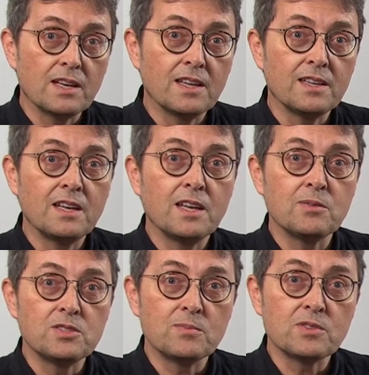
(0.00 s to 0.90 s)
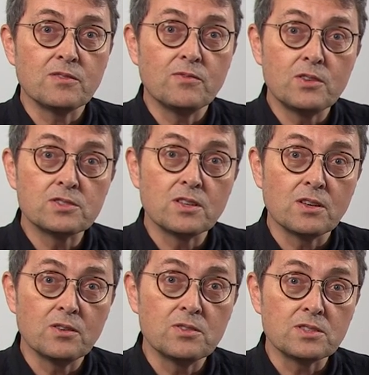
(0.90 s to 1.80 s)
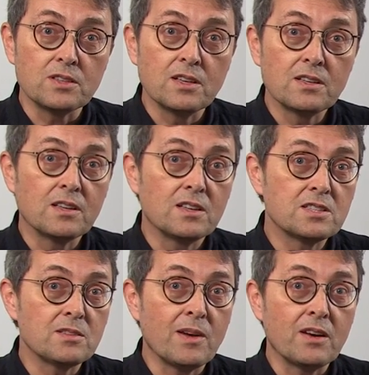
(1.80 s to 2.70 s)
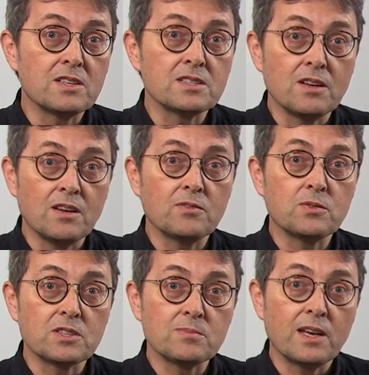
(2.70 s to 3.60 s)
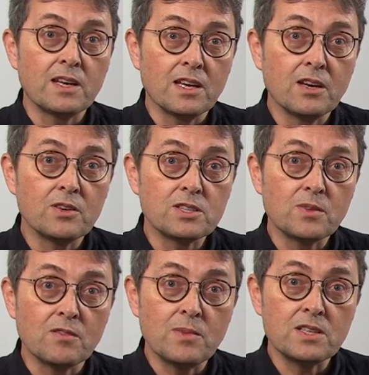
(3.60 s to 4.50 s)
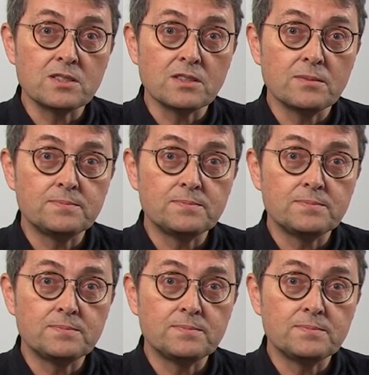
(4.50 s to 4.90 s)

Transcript: and then they jump to the false conclusion that this amount is enough to explain the increase we have measured.